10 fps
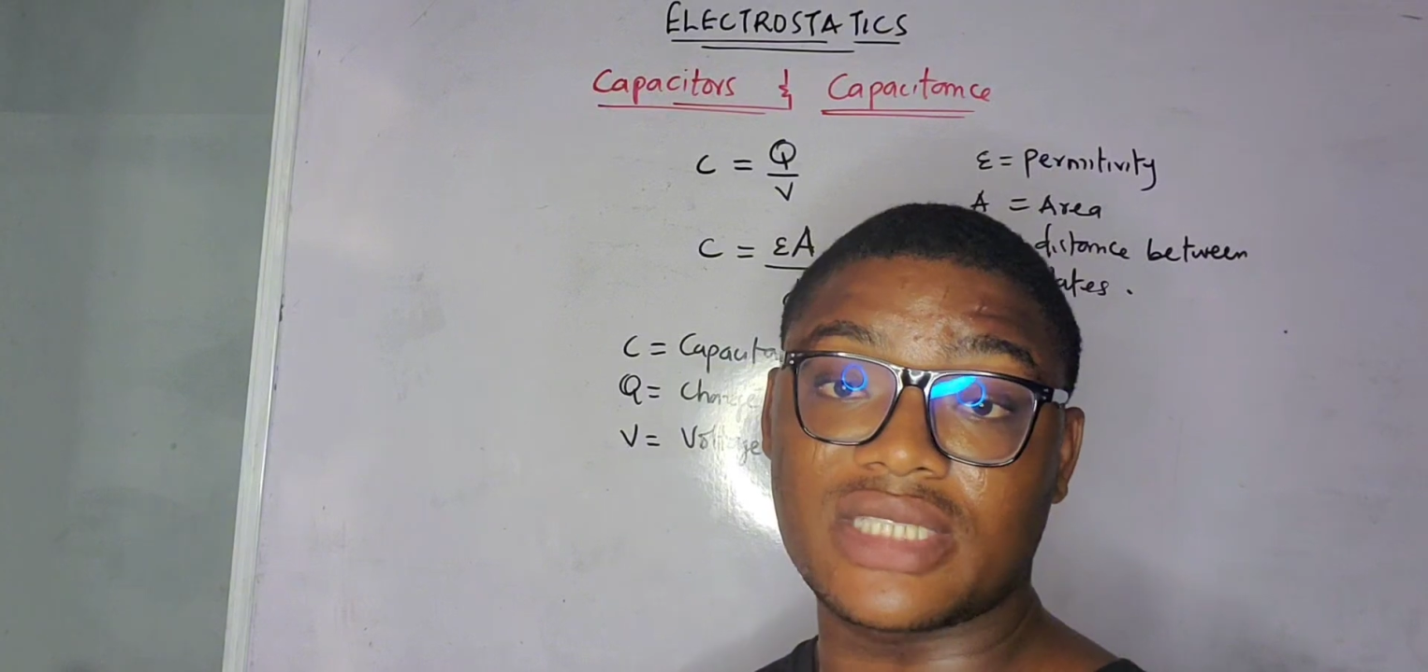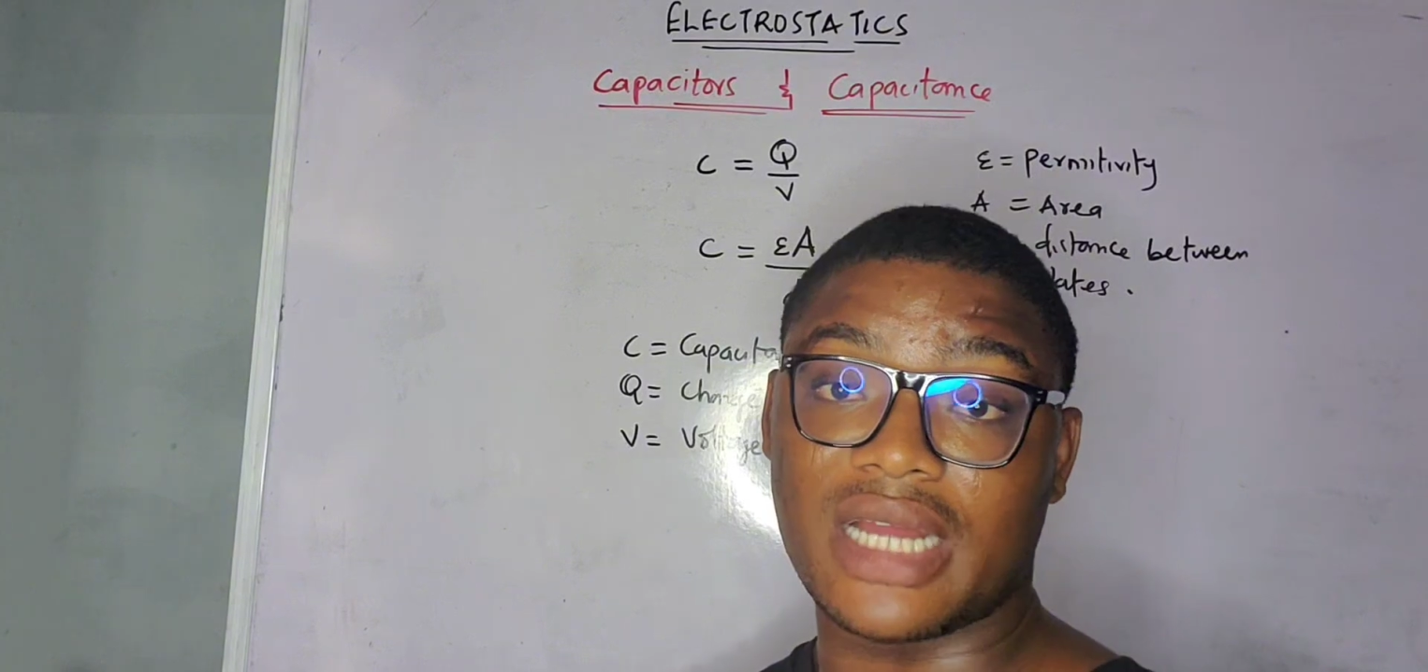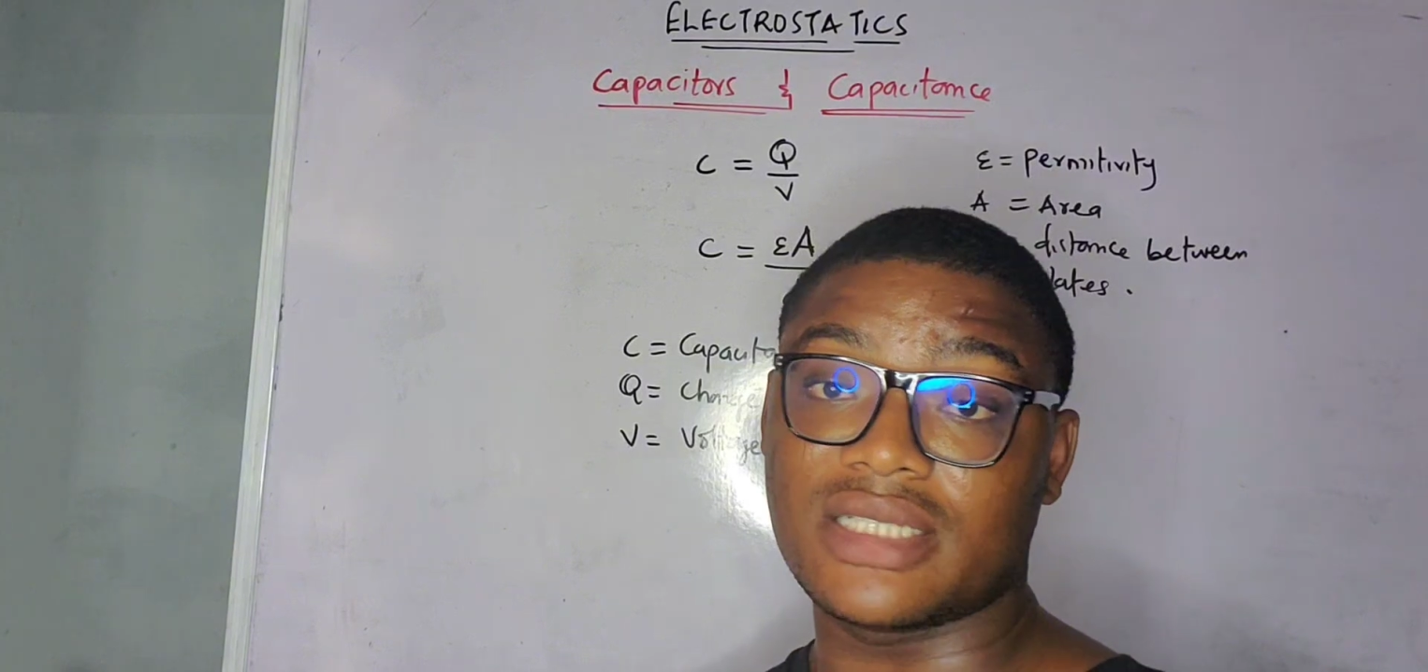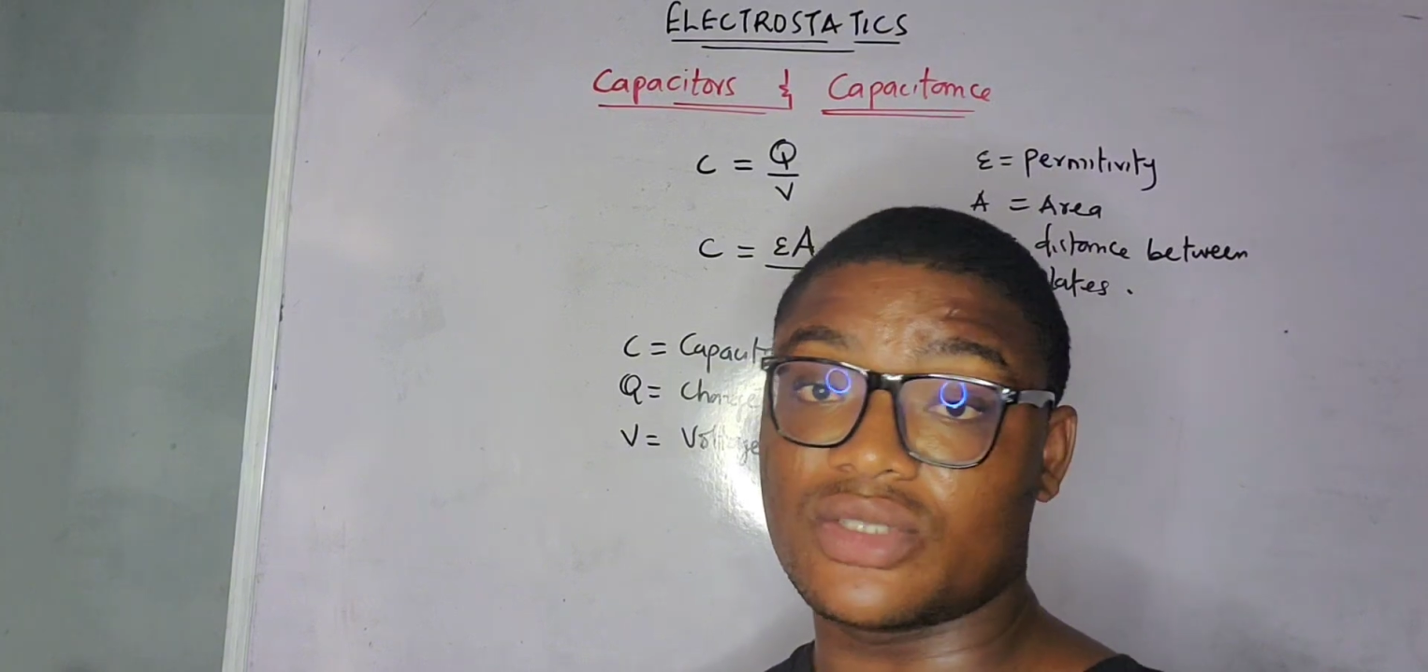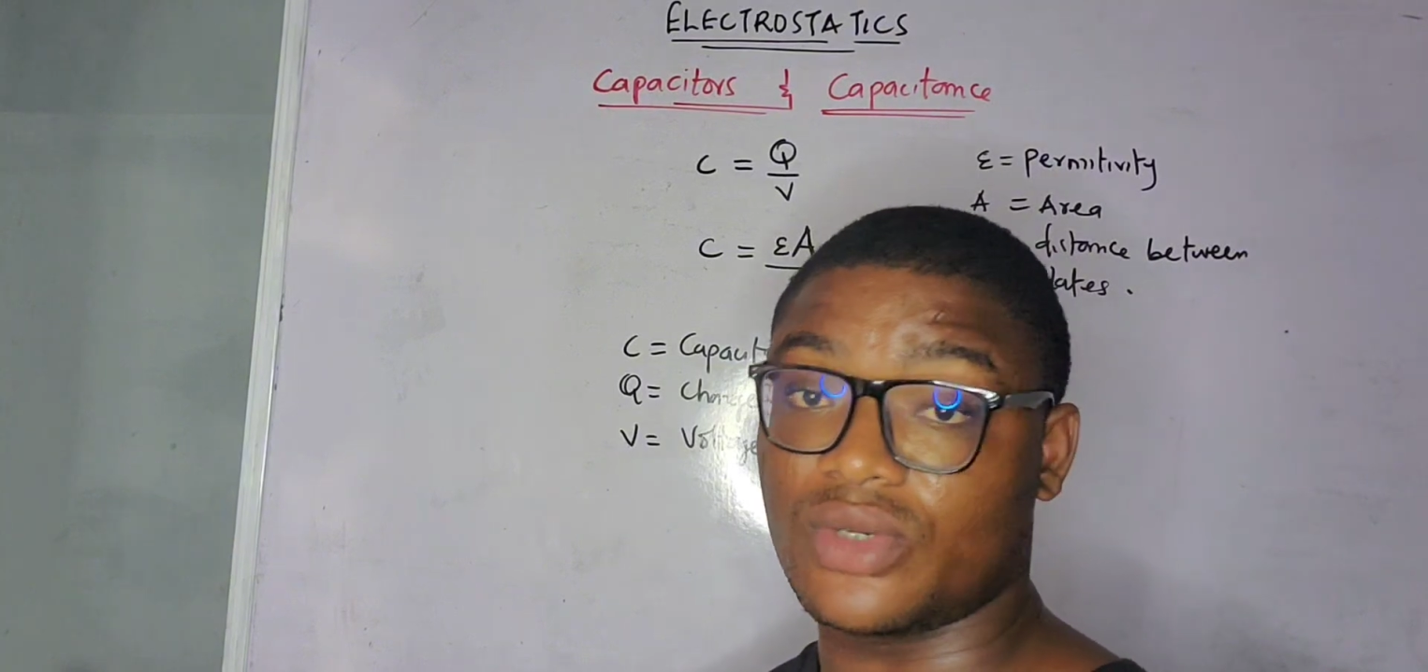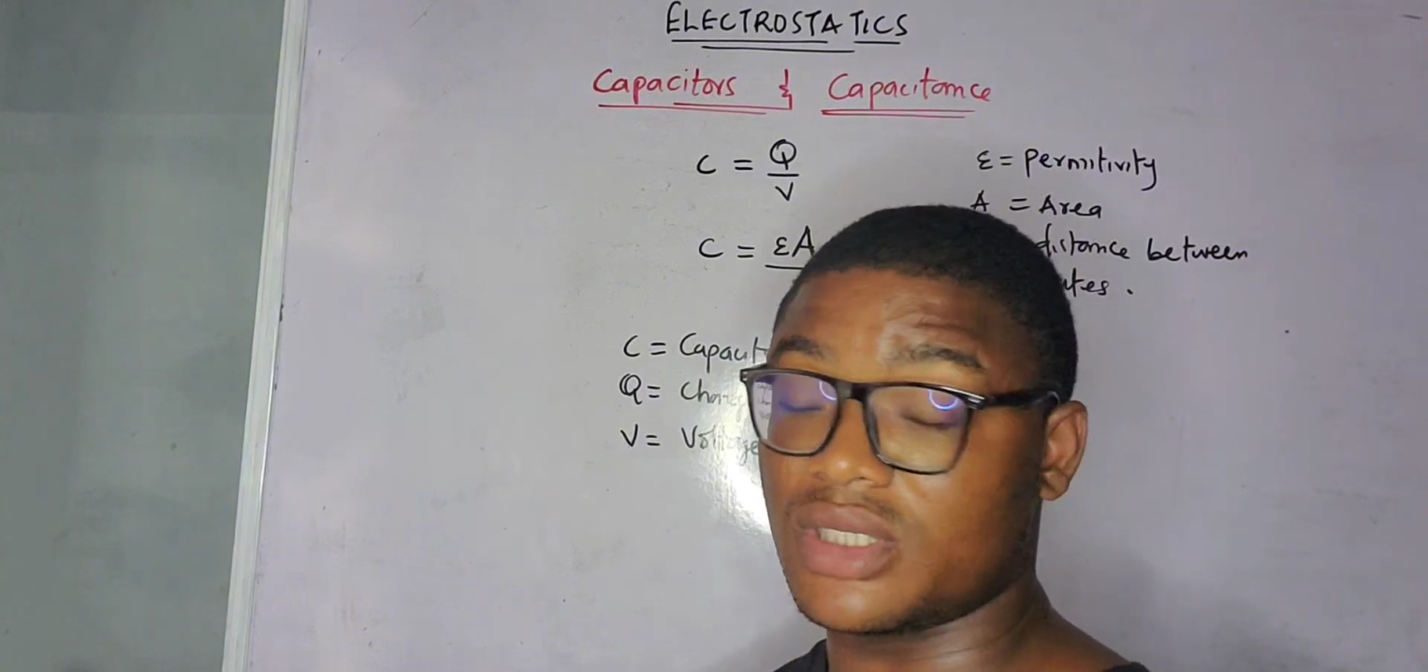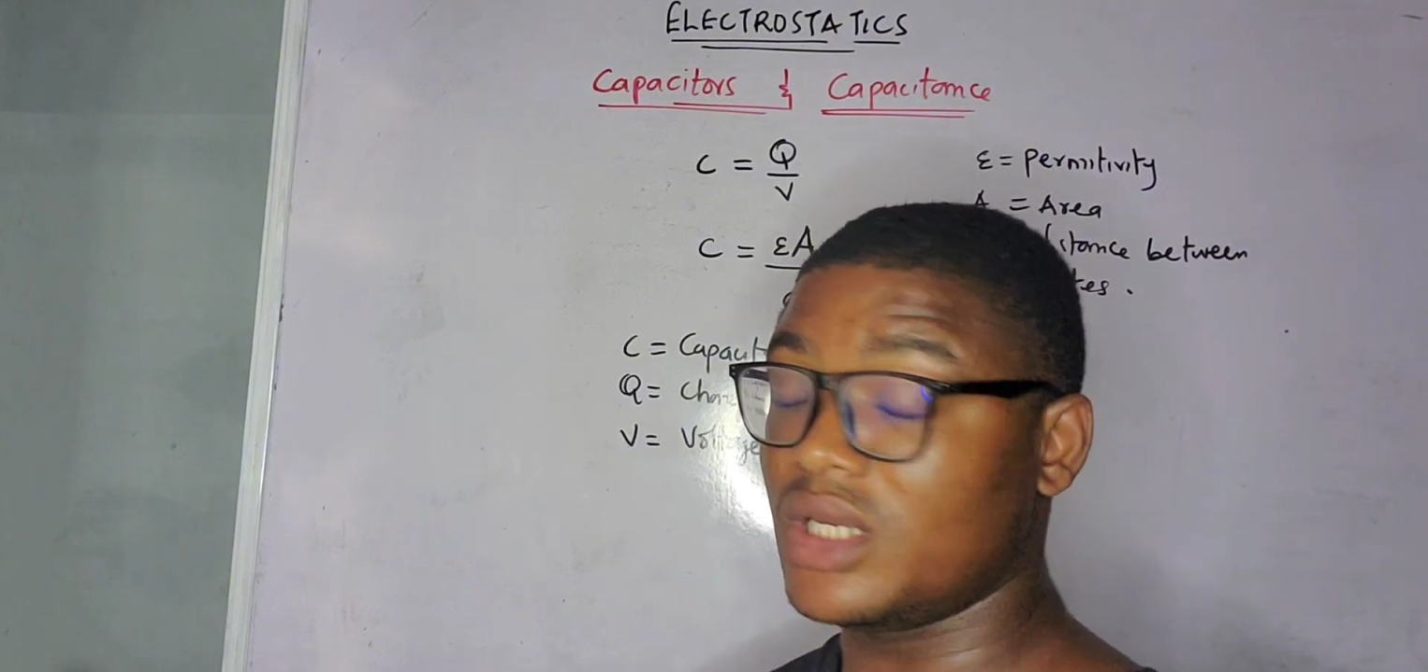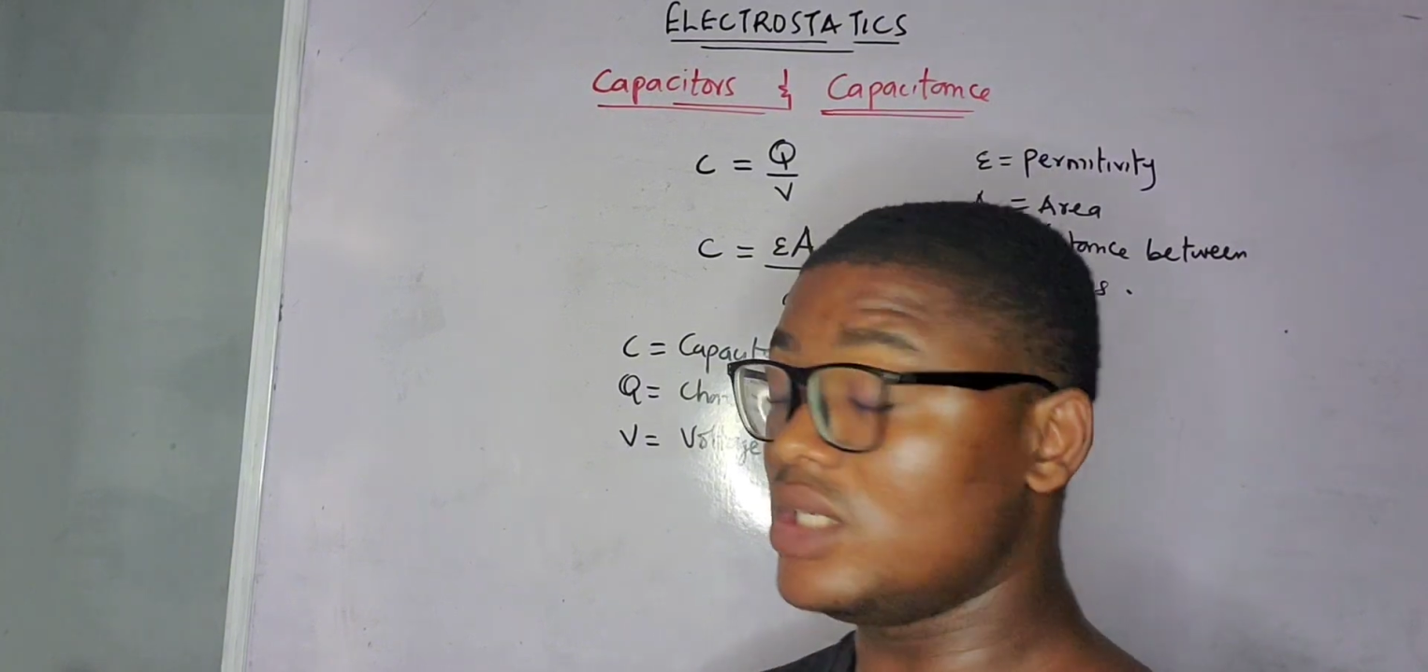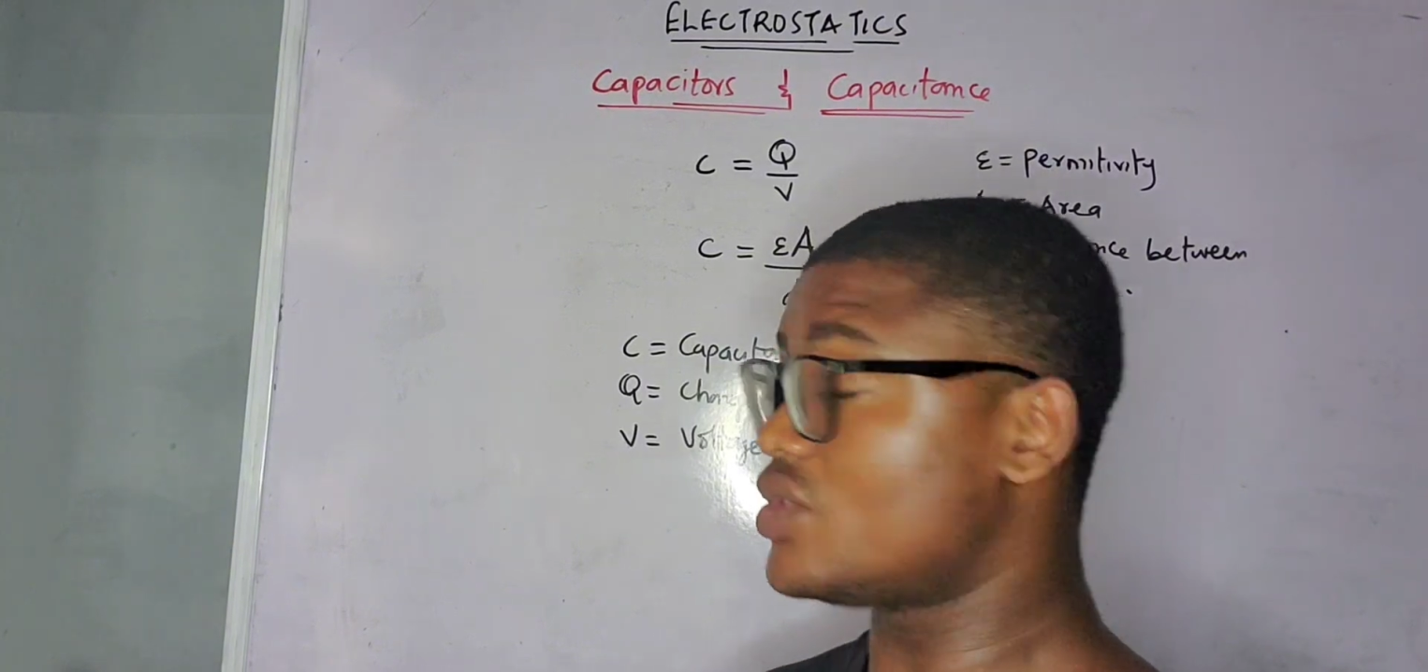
charge is what?